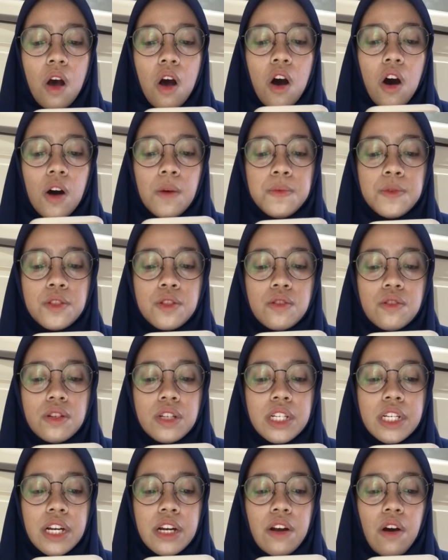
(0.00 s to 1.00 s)

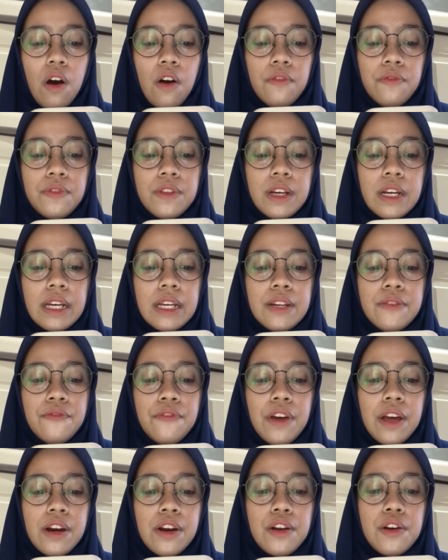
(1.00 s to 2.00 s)
Obstruction of the
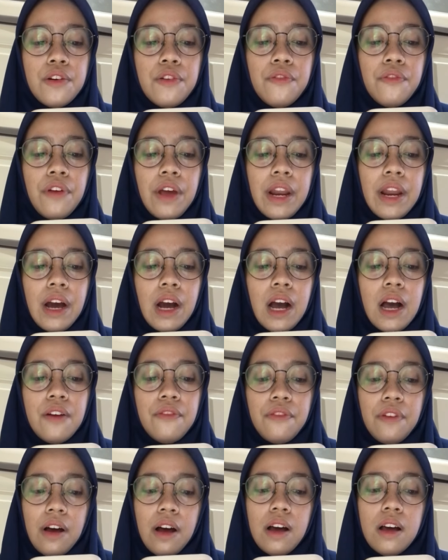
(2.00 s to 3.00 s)
inferior vena
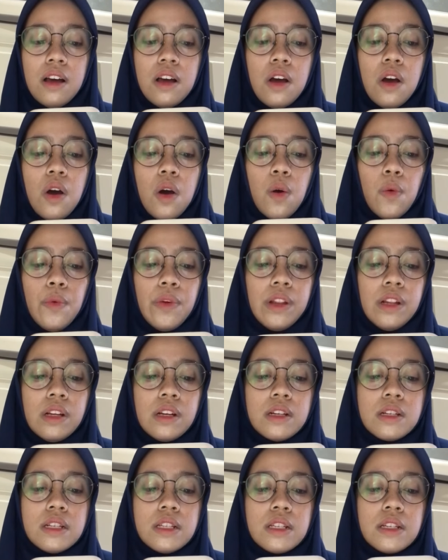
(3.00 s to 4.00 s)
cava will
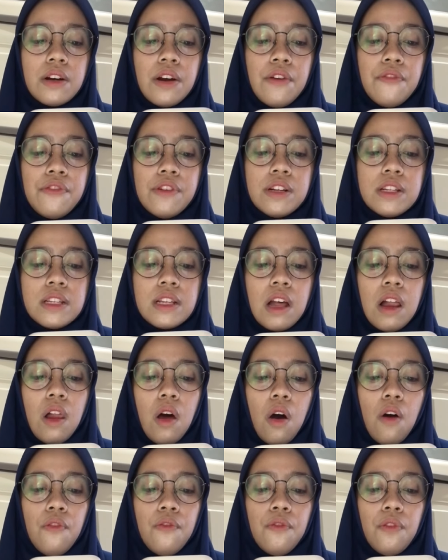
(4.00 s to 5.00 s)
cause
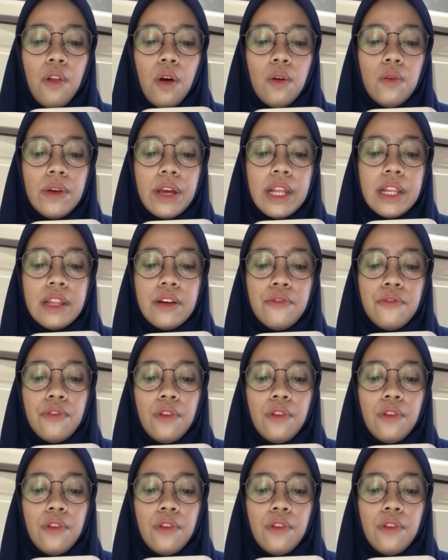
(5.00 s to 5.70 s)
reversal of flow in the